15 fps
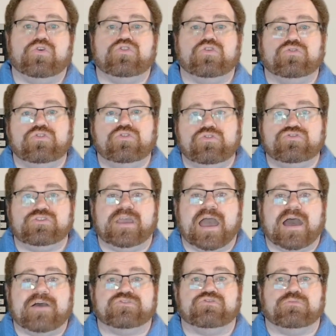you'll usually
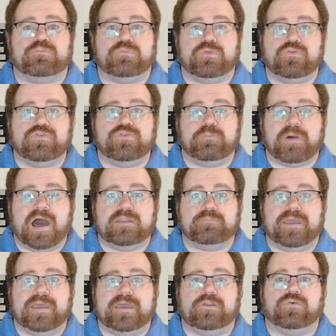have to remove the bottom
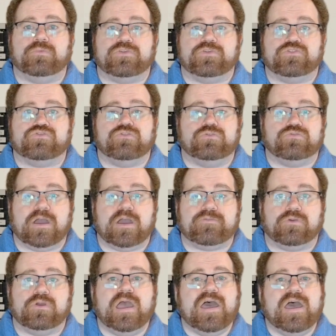panel with a
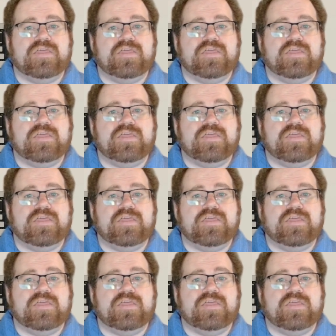screwdriver.